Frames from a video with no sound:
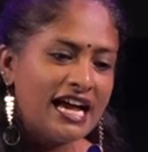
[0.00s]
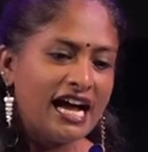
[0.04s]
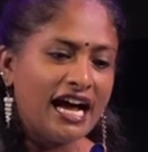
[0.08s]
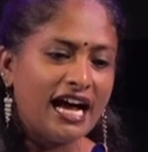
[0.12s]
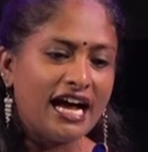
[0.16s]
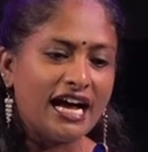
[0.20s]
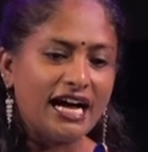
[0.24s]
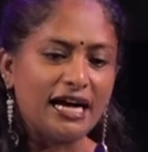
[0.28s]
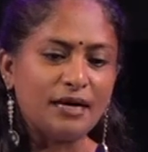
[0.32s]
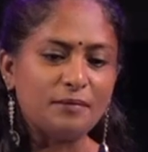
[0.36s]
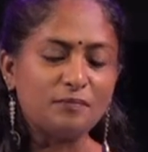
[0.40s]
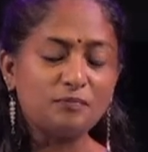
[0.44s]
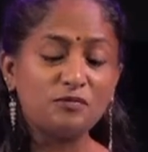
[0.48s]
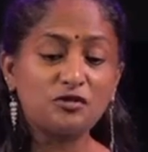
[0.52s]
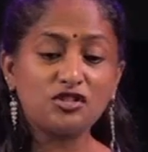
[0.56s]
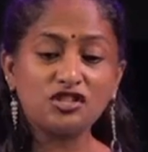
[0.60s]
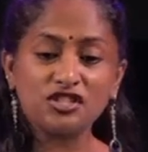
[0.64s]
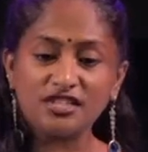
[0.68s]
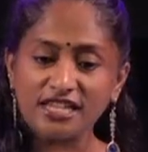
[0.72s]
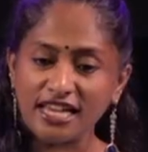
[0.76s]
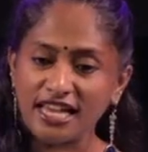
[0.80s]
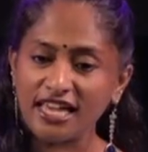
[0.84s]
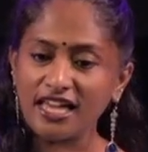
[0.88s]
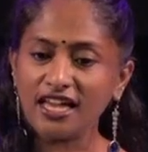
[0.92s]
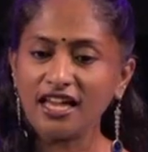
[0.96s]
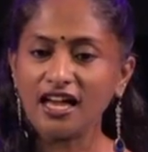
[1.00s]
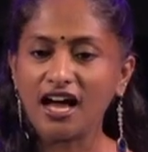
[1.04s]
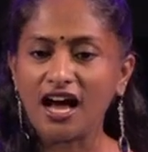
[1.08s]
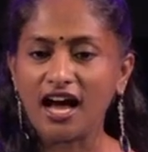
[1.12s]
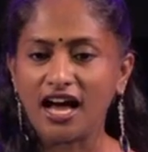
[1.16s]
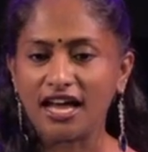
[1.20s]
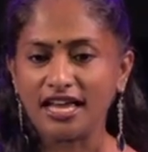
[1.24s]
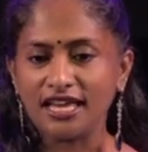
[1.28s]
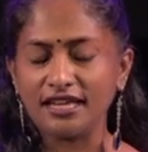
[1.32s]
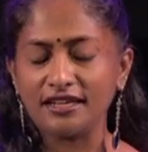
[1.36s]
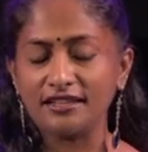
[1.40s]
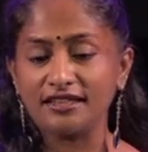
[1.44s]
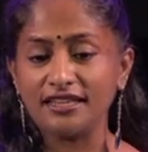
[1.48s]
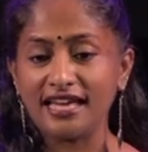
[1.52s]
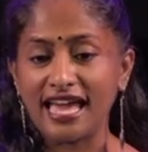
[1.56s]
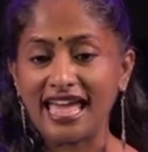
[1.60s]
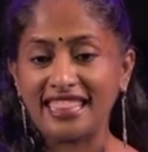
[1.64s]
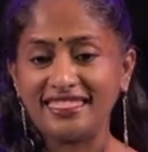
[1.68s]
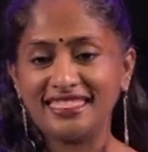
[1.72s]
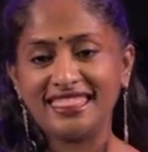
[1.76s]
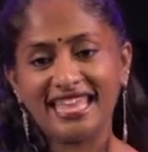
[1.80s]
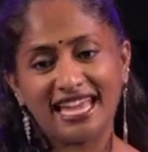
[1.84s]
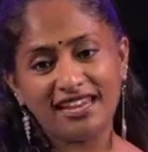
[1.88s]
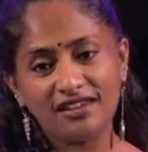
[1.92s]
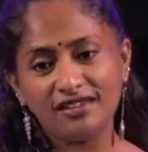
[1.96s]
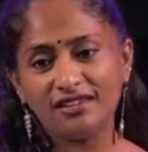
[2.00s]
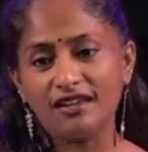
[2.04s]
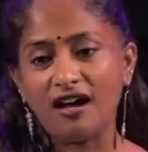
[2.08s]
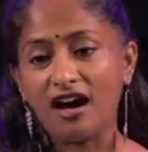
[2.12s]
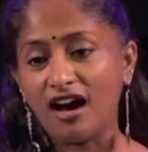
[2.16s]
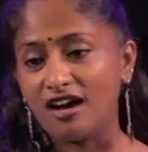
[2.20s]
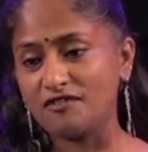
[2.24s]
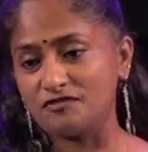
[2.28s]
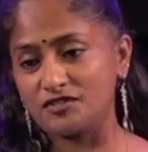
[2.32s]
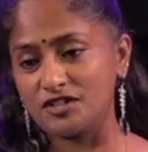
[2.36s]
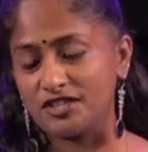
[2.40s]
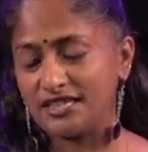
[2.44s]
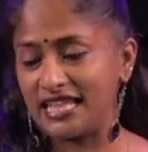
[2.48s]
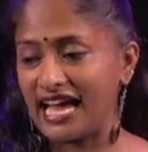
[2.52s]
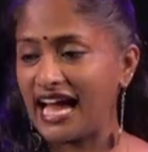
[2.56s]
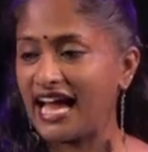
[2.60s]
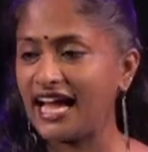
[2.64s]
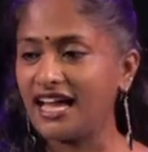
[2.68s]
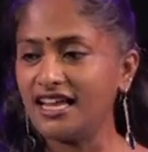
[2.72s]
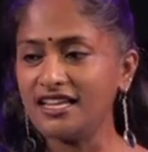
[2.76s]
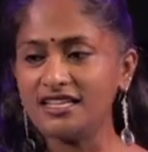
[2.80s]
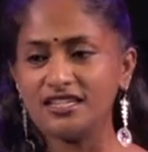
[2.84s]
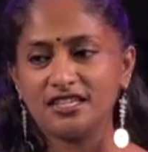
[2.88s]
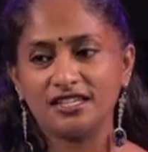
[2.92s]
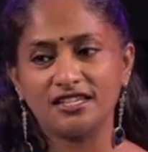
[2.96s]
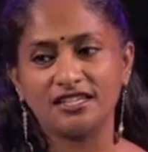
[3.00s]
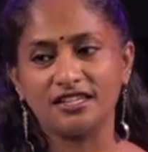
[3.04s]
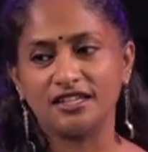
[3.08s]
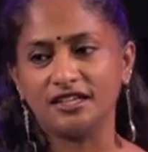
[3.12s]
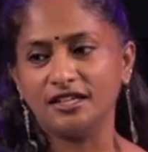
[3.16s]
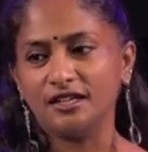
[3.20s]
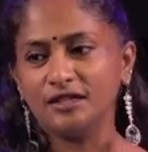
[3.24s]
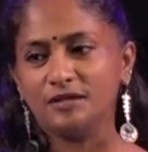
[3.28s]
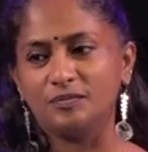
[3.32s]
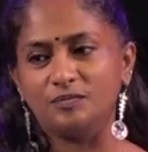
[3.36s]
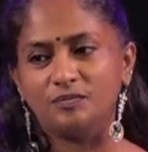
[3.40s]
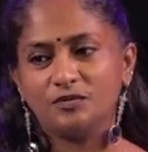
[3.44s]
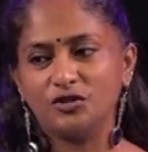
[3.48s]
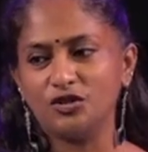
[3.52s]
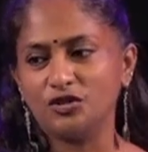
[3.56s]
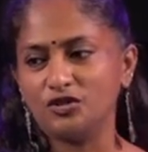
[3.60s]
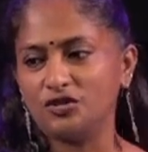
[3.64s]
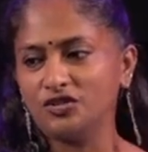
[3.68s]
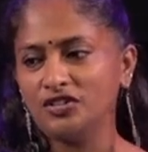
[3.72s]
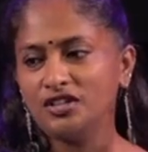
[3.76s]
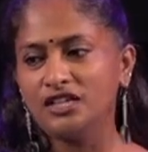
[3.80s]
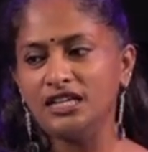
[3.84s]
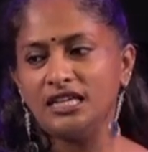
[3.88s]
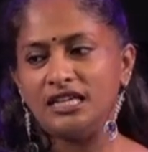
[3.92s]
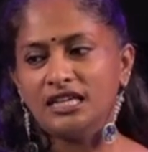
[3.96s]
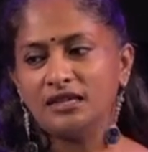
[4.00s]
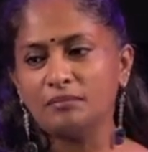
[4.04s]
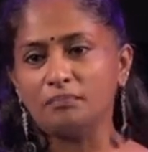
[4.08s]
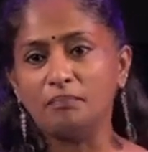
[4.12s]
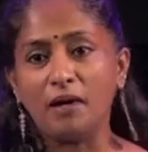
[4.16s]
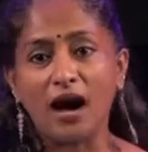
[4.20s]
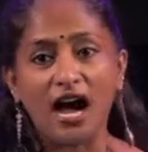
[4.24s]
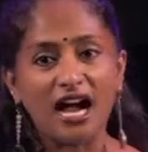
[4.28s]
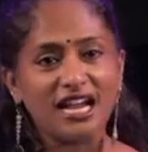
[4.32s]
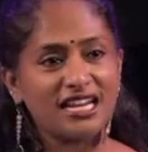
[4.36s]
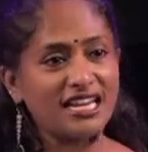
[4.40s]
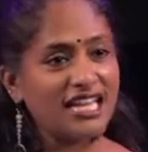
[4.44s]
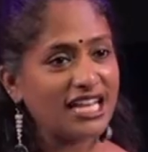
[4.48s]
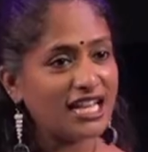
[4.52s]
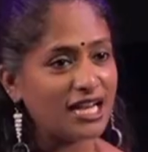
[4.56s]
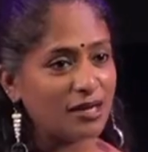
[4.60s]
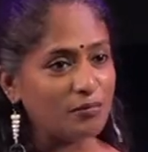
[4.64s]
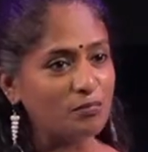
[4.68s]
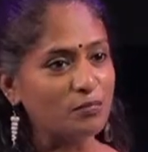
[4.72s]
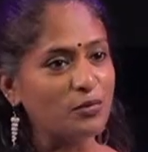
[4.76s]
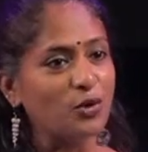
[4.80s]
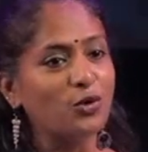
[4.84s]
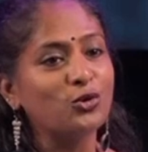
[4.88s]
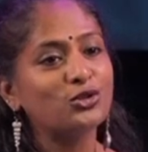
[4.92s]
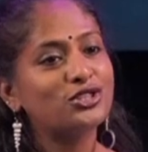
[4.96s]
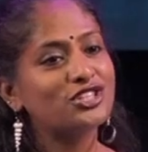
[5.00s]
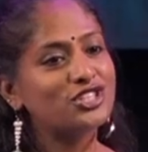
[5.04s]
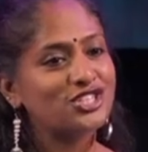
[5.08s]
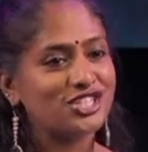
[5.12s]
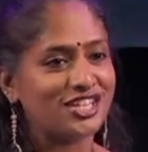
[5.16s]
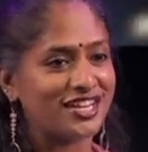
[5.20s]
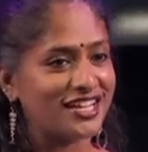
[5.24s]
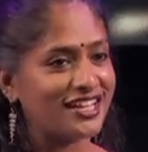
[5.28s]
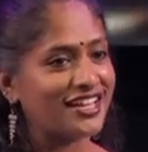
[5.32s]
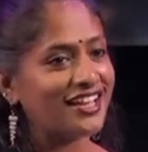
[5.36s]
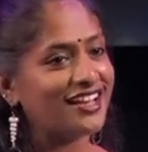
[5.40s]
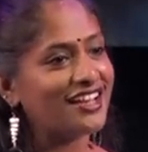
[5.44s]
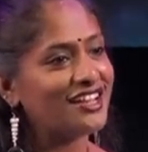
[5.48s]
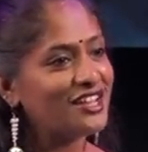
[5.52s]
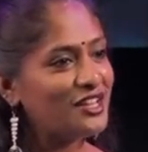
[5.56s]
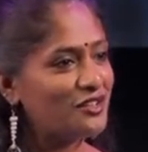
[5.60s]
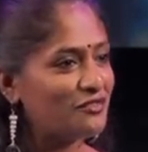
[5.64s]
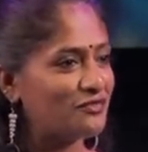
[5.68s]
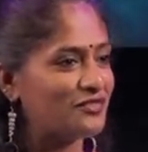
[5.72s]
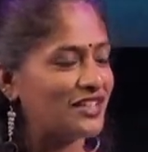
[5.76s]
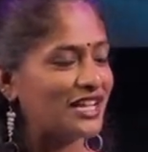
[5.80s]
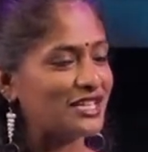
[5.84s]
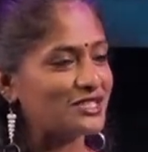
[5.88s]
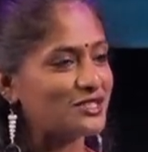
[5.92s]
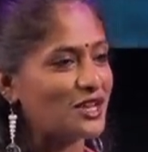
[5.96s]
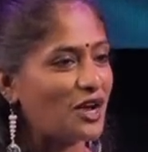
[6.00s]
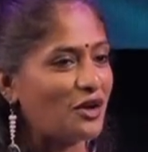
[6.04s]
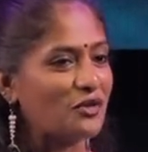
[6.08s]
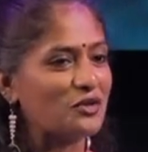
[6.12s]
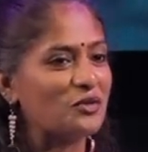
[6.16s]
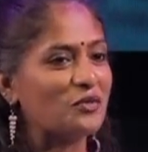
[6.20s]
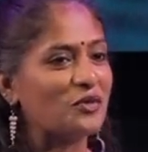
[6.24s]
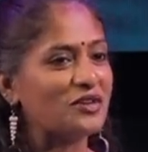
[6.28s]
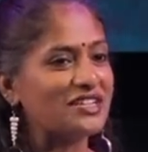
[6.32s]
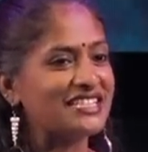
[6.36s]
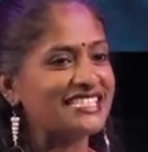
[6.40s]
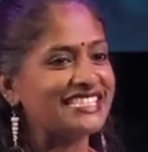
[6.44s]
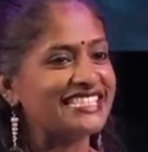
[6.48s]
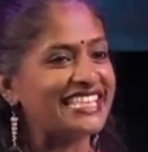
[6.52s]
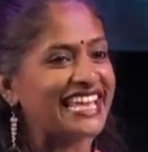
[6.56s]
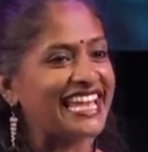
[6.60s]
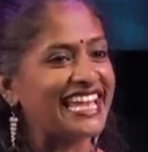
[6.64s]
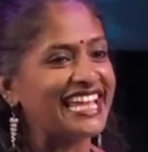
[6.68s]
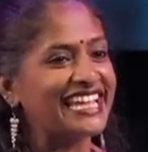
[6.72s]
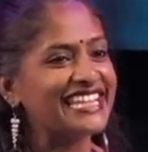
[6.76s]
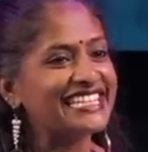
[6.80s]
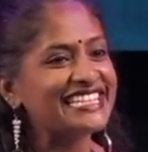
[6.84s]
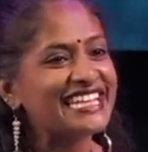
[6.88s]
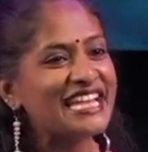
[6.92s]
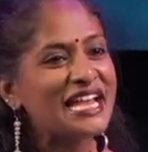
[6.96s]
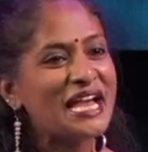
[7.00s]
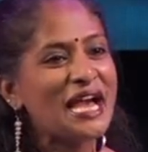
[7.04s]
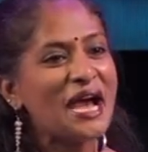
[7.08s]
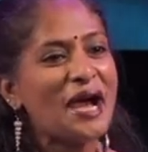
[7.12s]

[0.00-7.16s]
Um, today, I, and then after that, um, you know, bhagne ka bhoot chadaya, if that's how you want to say it.